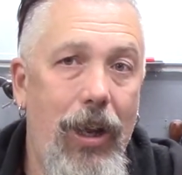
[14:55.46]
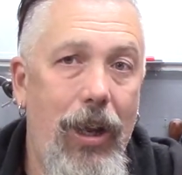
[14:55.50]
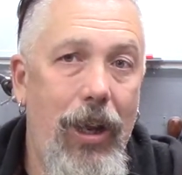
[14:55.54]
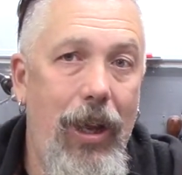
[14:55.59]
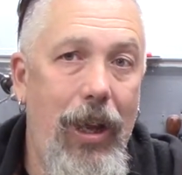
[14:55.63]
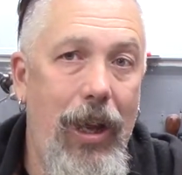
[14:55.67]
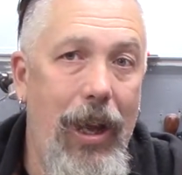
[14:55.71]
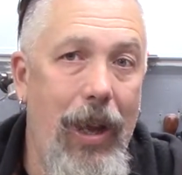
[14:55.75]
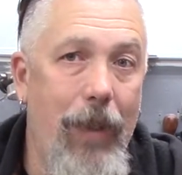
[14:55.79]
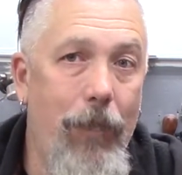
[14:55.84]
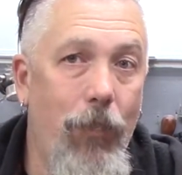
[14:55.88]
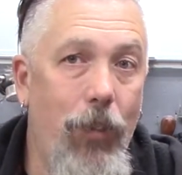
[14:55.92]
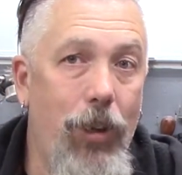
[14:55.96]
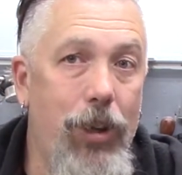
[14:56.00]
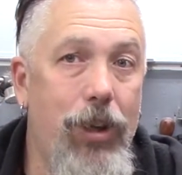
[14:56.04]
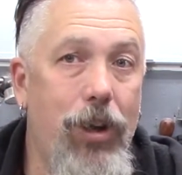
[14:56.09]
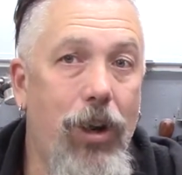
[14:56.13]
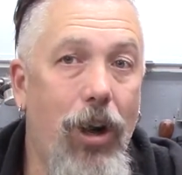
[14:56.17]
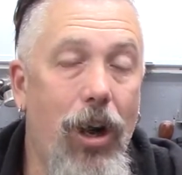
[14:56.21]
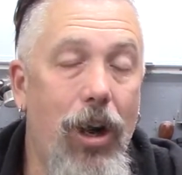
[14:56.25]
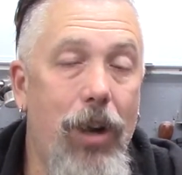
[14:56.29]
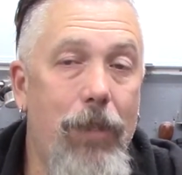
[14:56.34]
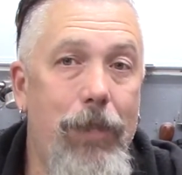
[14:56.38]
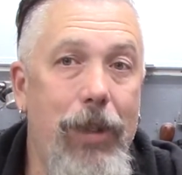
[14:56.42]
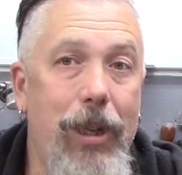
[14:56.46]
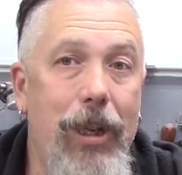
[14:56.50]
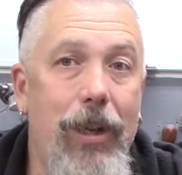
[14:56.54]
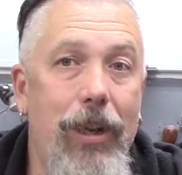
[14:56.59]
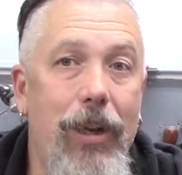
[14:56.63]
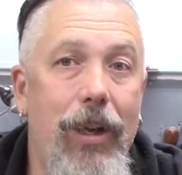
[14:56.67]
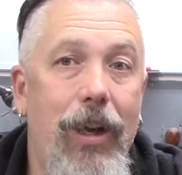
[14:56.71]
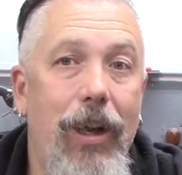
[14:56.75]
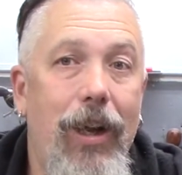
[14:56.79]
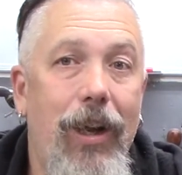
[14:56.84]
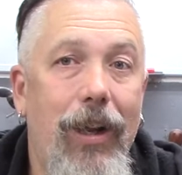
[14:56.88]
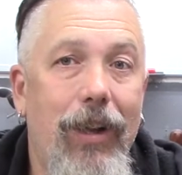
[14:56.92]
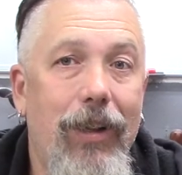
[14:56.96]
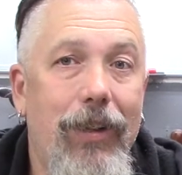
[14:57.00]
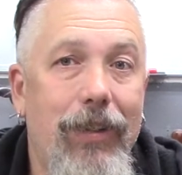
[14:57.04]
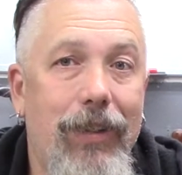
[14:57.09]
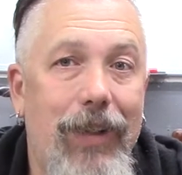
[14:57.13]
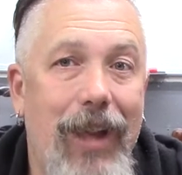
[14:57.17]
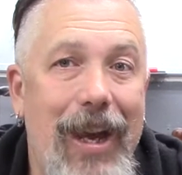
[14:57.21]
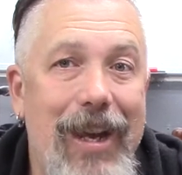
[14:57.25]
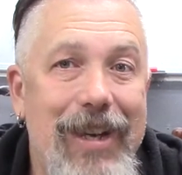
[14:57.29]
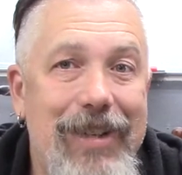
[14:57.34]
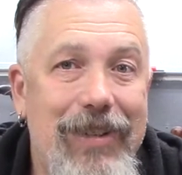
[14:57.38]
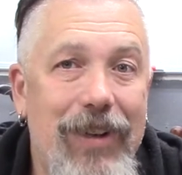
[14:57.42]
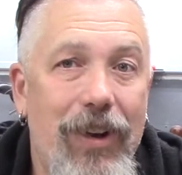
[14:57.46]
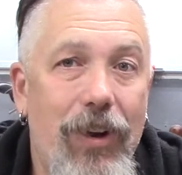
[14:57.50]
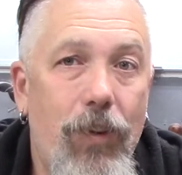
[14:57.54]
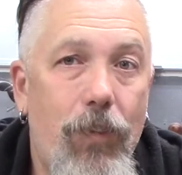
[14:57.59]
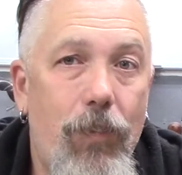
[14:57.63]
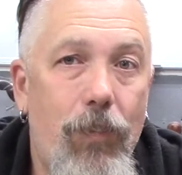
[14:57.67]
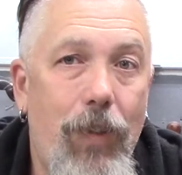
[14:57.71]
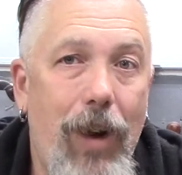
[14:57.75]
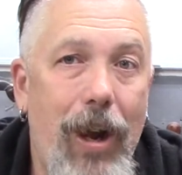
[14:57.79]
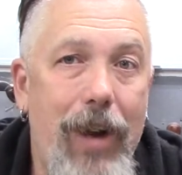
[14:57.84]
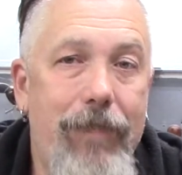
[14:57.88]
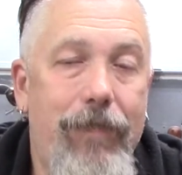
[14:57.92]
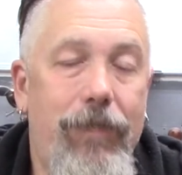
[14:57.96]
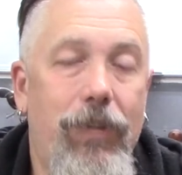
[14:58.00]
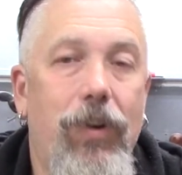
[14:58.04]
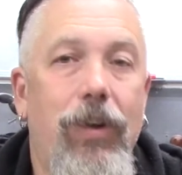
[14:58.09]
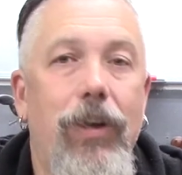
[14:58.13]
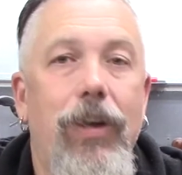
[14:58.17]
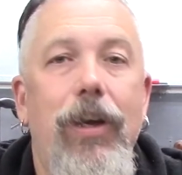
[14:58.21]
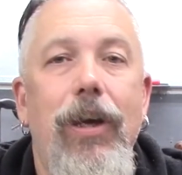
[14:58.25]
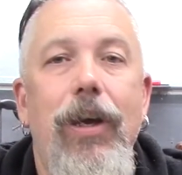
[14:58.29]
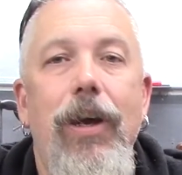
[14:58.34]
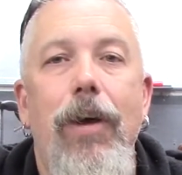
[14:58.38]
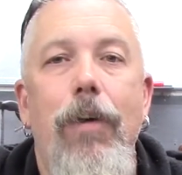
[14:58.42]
M1 carbine, light rifle.